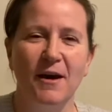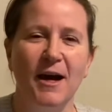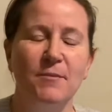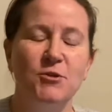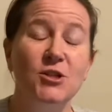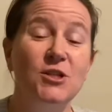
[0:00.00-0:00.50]

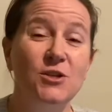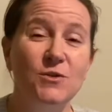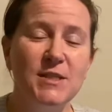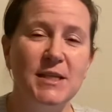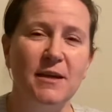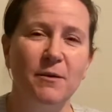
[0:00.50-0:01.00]
I'm just
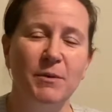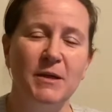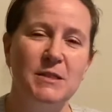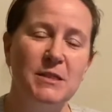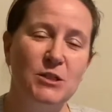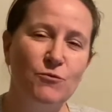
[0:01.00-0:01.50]
using it
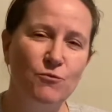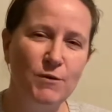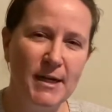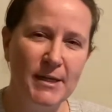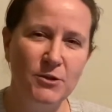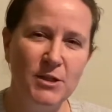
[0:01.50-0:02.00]
because it's a
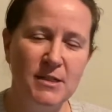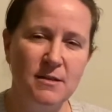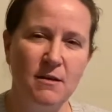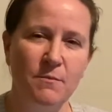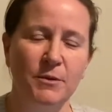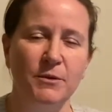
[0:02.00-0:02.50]
really good
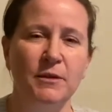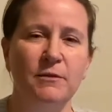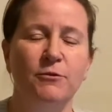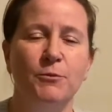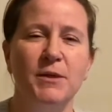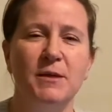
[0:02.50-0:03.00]
example
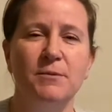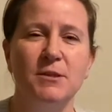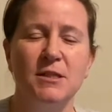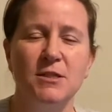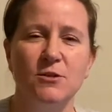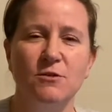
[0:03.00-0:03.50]
for people
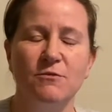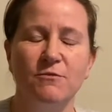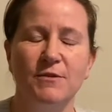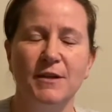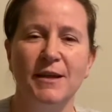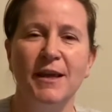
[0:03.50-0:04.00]
to sort
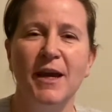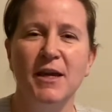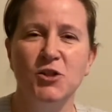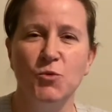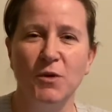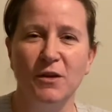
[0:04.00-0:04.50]
of
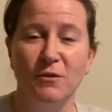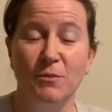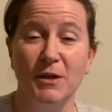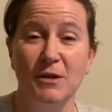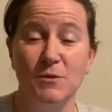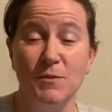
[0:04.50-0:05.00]
engage with,
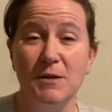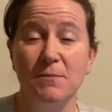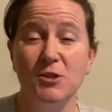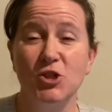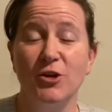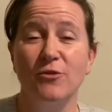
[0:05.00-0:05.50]
because people
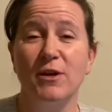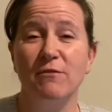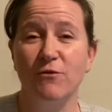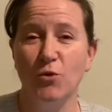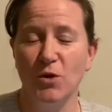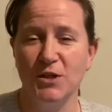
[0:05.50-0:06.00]
generally
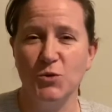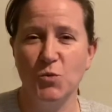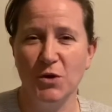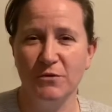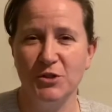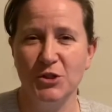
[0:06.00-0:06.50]
fall into
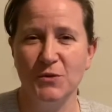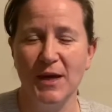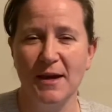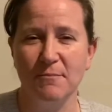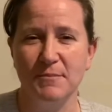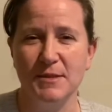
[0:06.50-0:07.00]
one of two
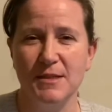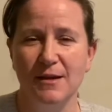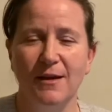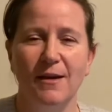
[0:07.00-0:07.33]
camps.